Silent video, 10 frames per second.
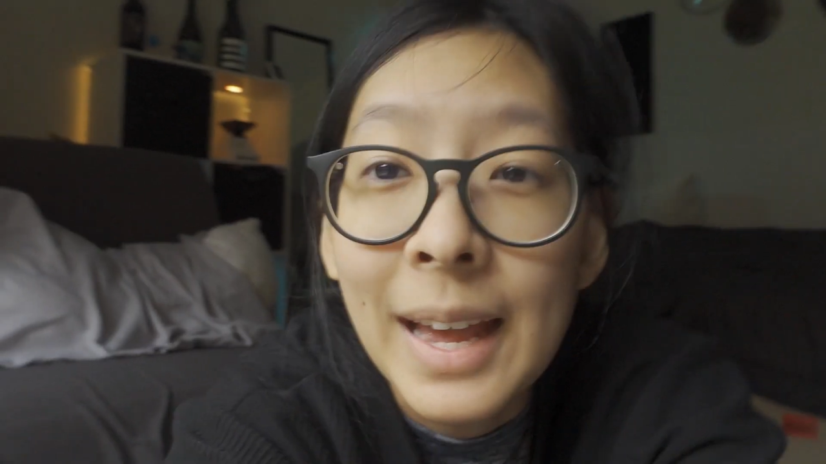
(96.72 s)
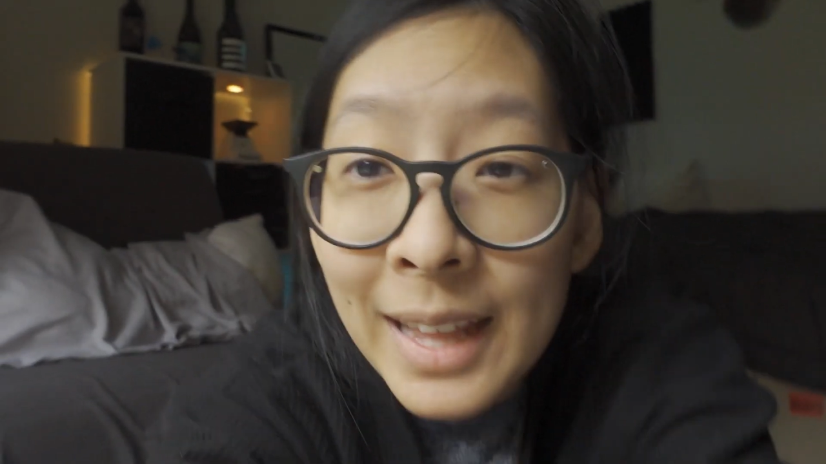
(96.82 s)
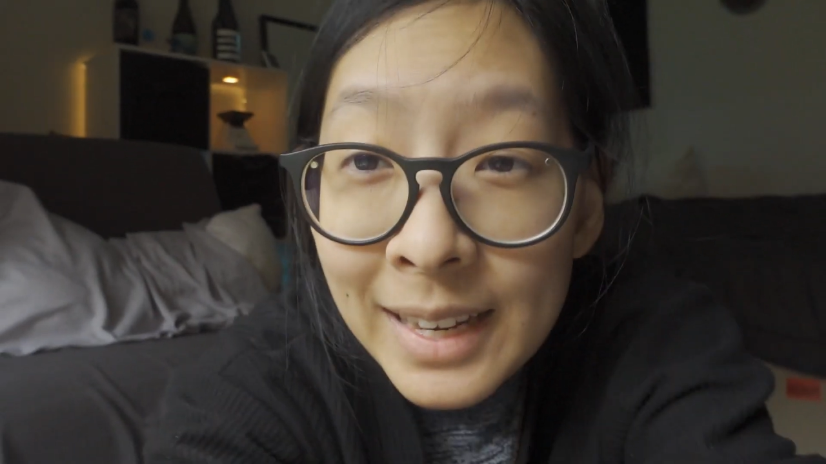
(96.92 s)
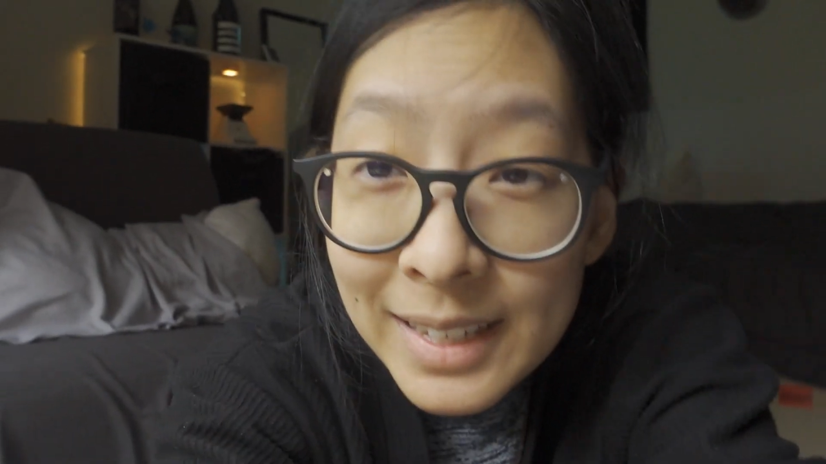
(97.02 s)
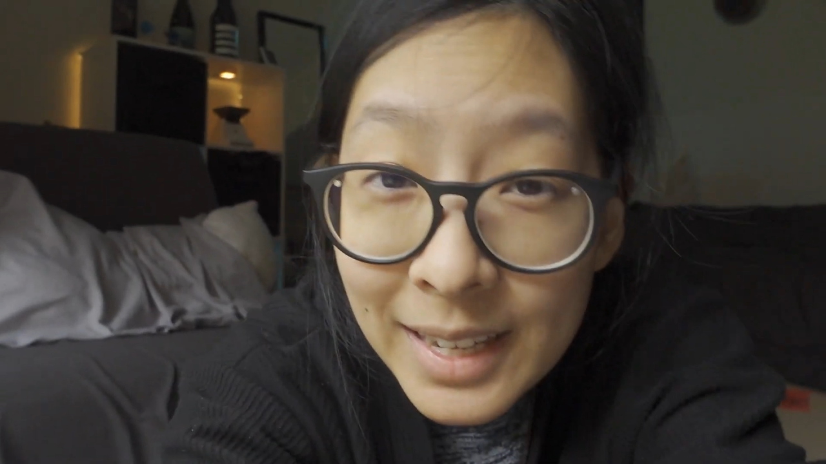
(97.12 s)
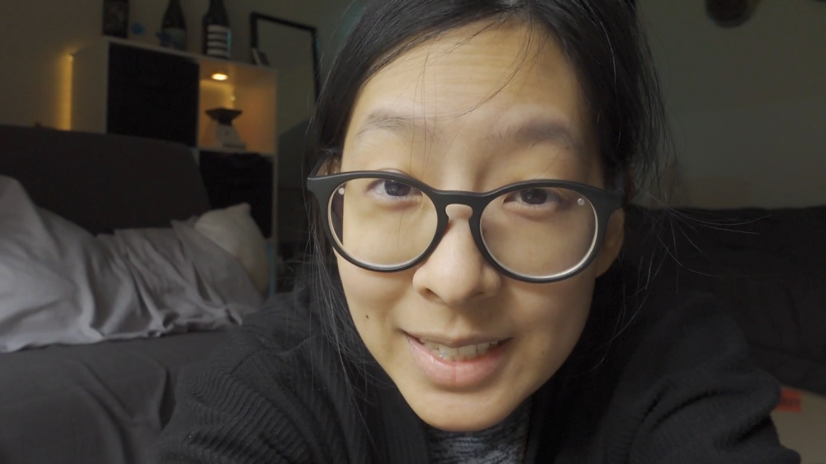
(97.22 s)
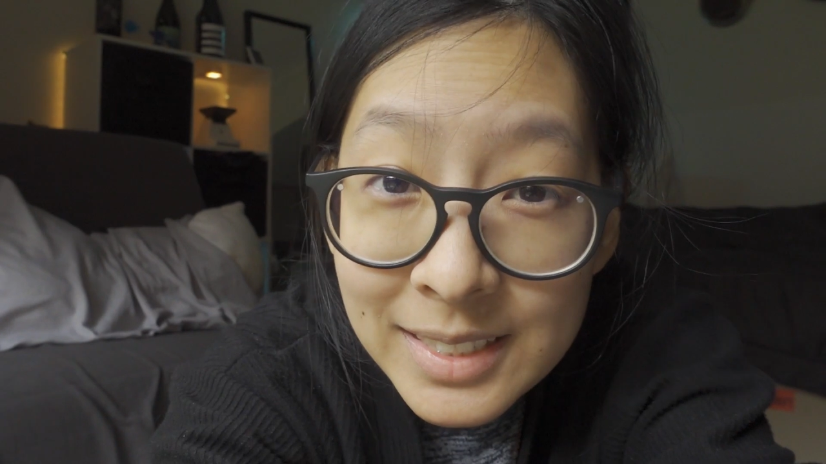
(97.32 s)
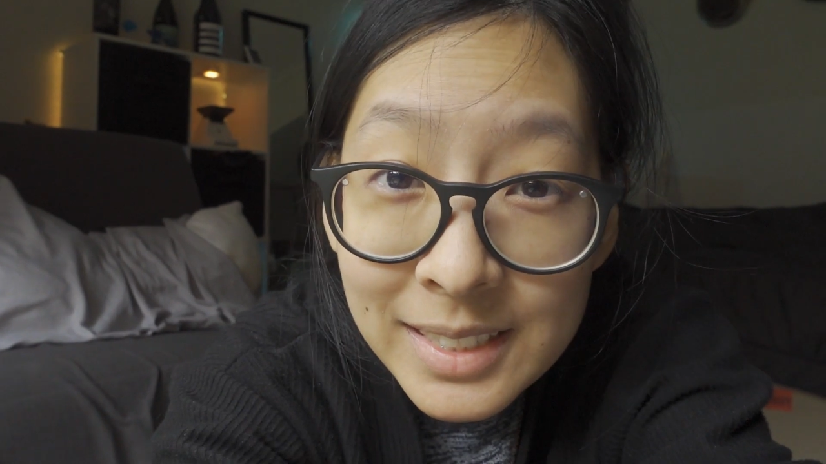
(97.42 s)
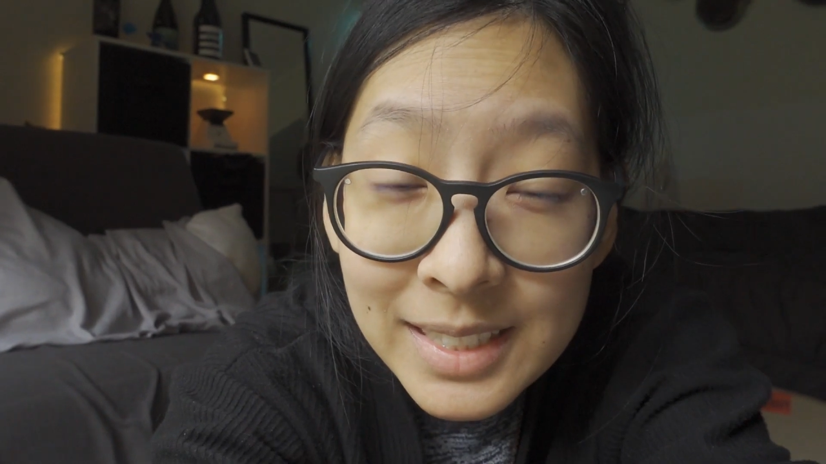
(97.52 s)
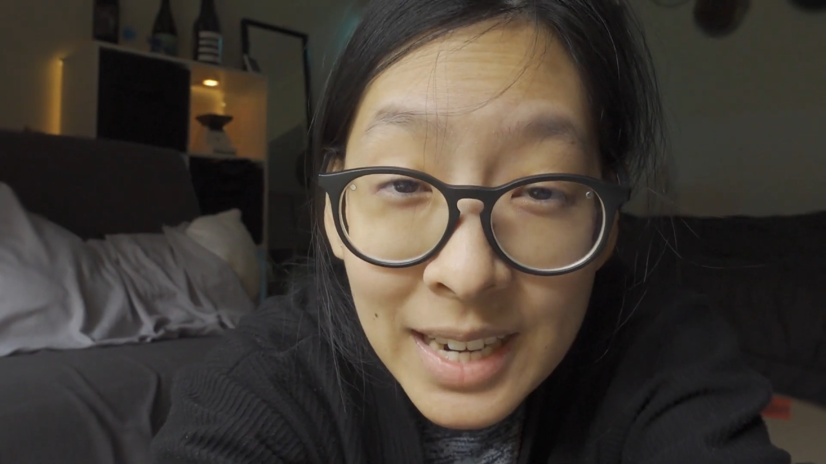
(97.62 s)
And that
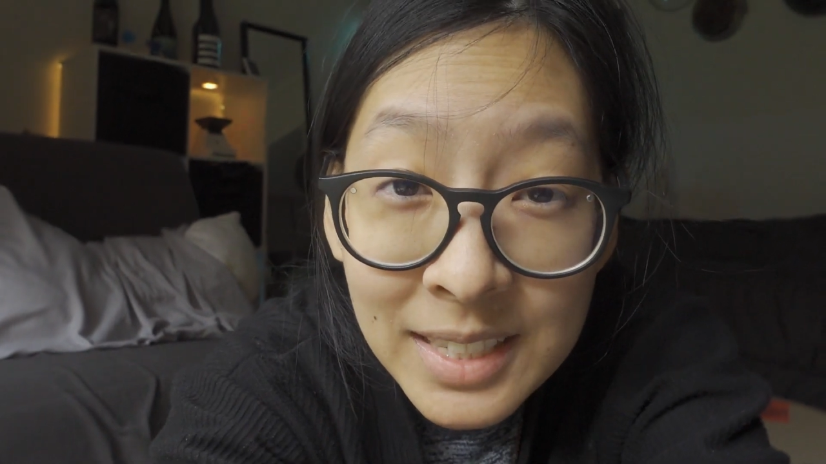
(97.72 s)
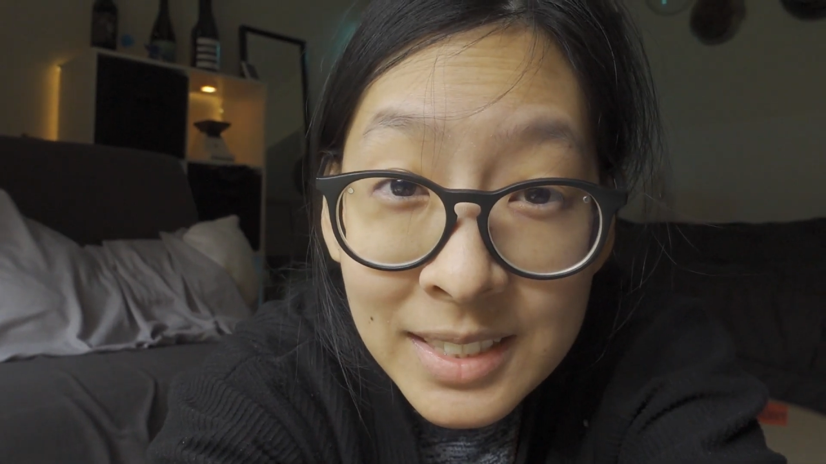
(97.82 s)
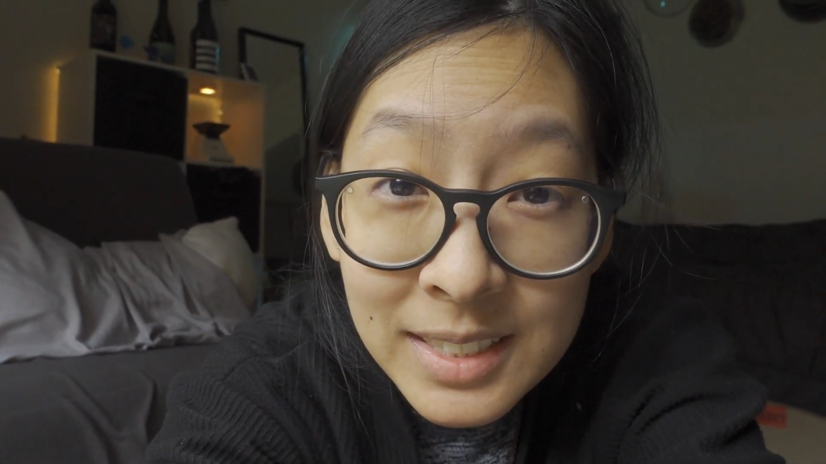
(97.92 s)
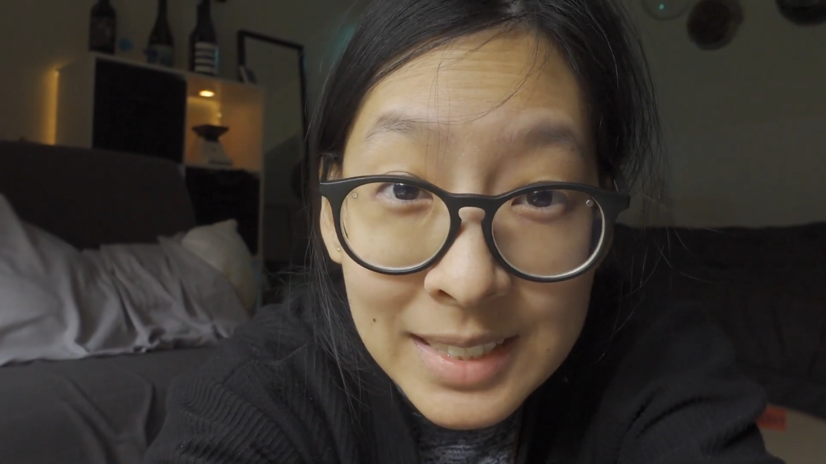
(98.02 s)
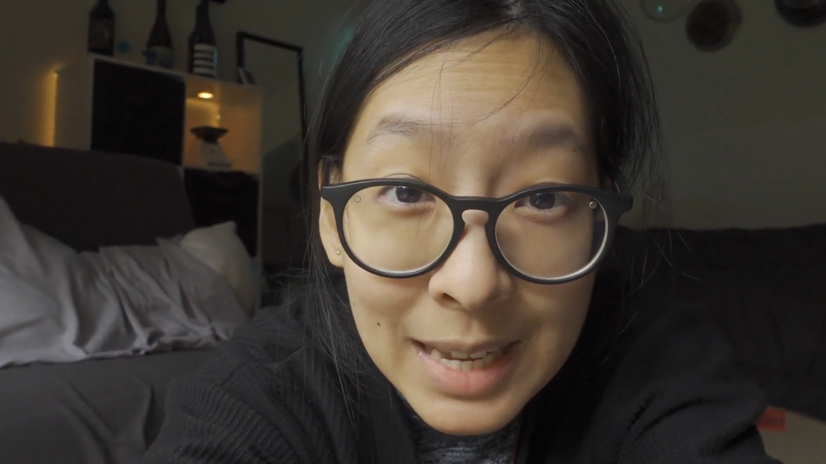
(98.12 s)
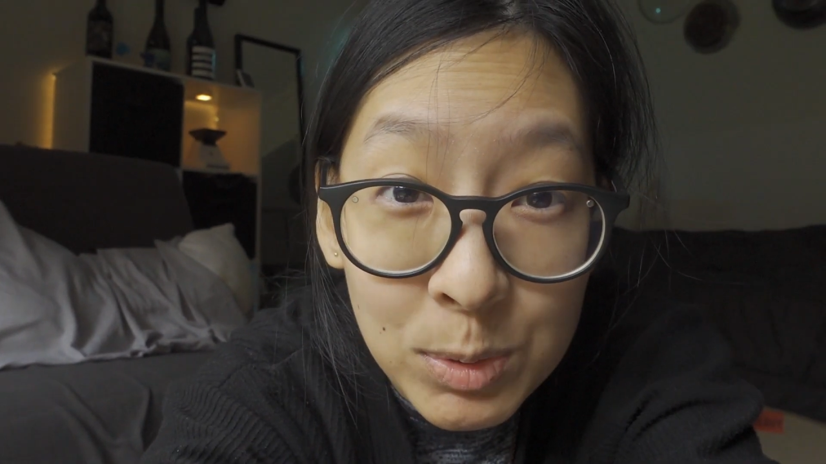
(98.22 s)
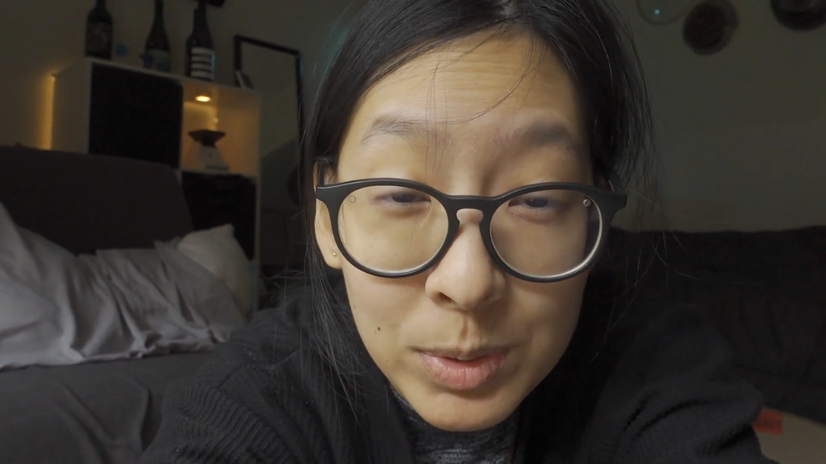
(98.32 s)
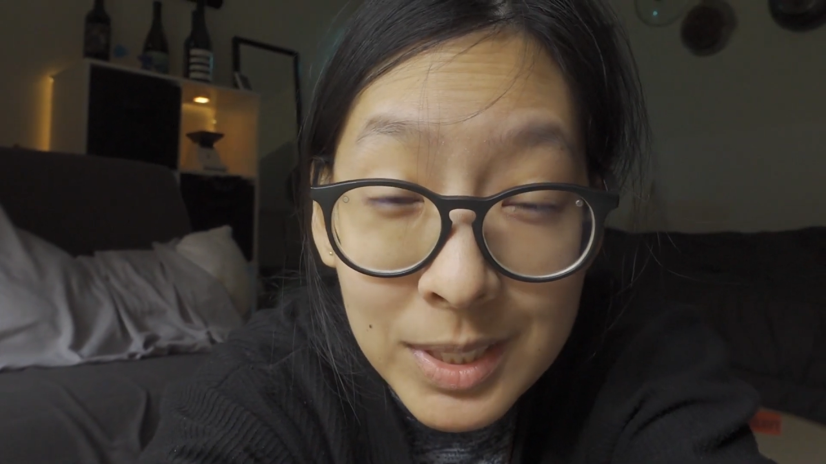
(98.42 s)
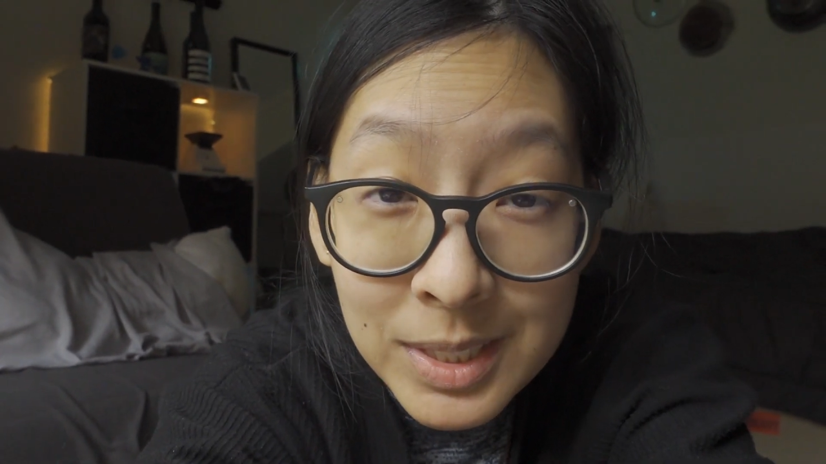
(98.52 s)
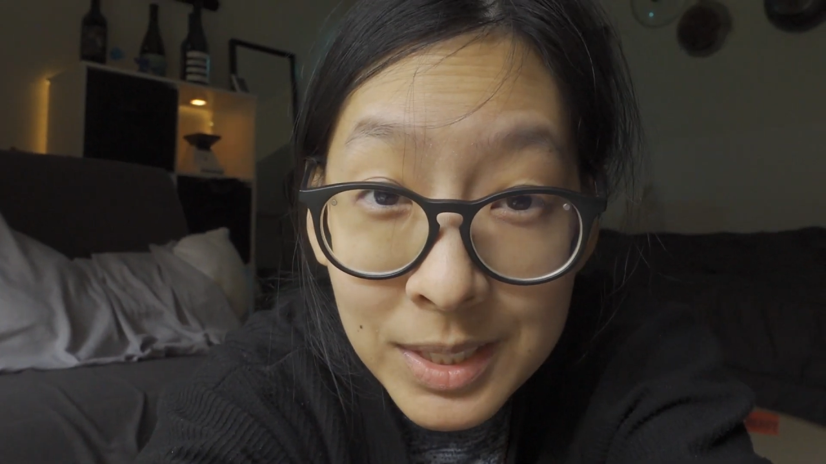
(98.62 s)
is it, guys. The sound you
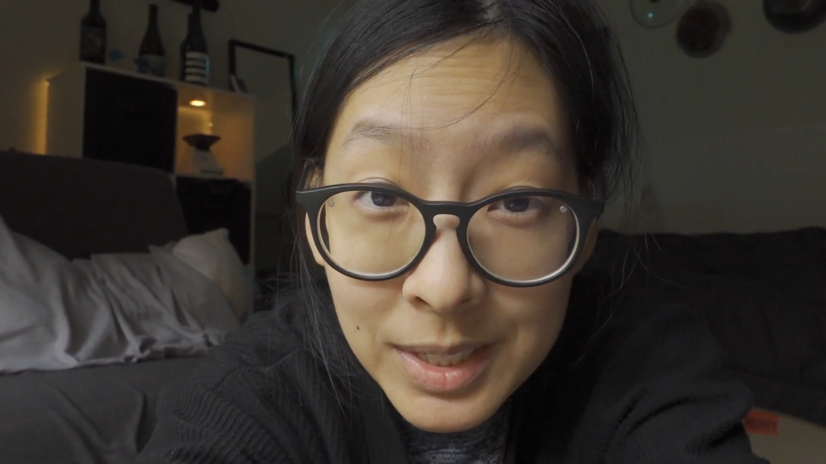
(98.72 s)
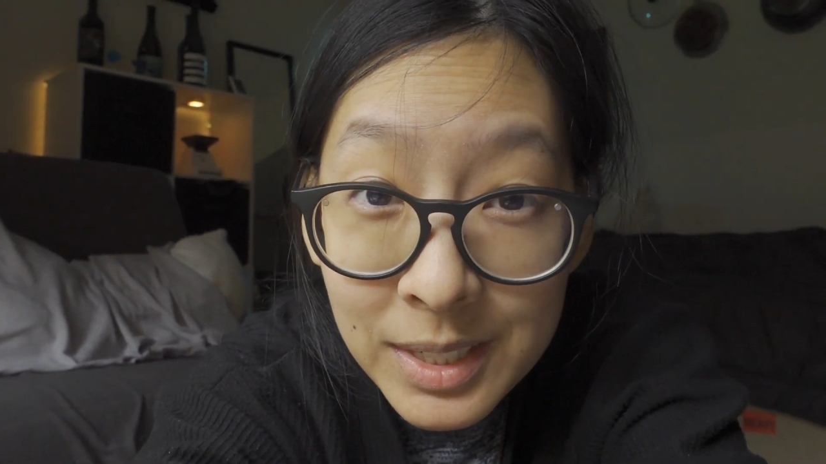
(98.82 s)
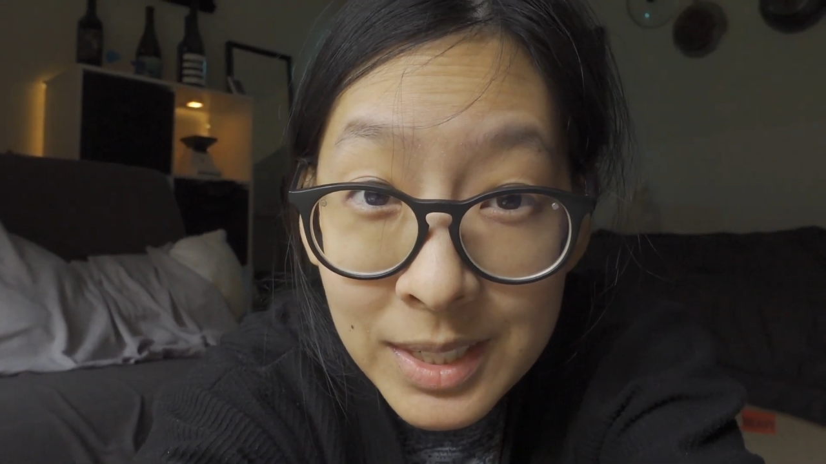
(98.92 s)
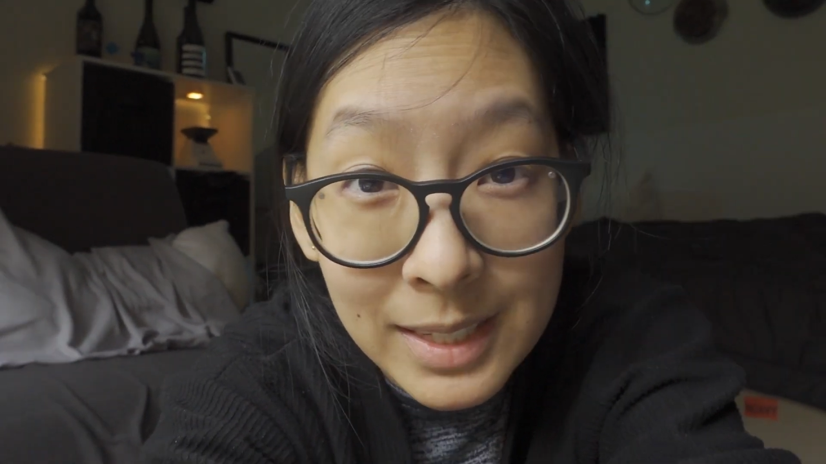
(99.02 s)
just heard